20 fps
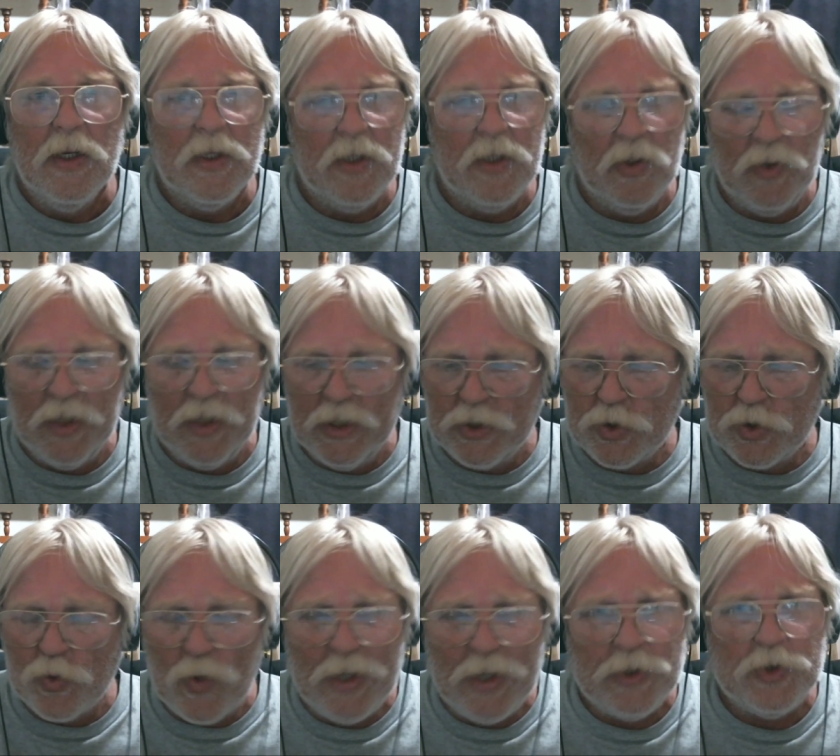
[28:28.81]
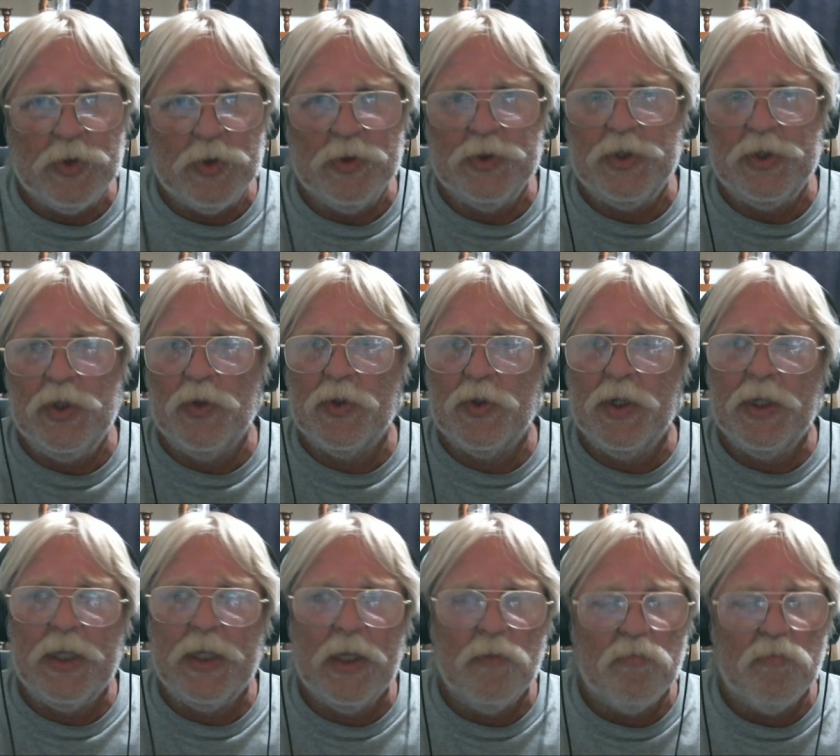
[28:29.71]
You can get trenchers. You
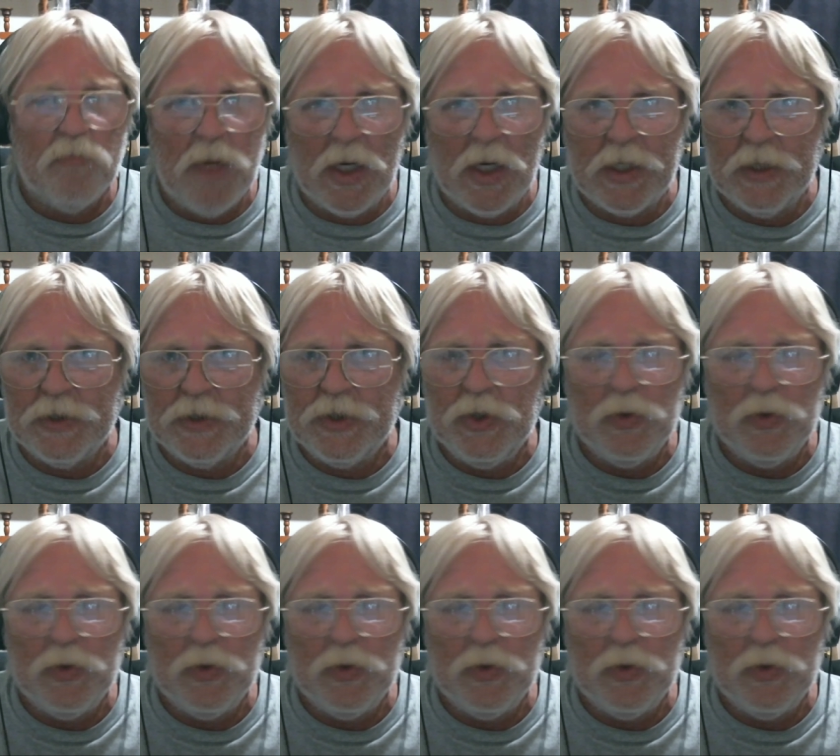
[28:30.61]
can get buckets.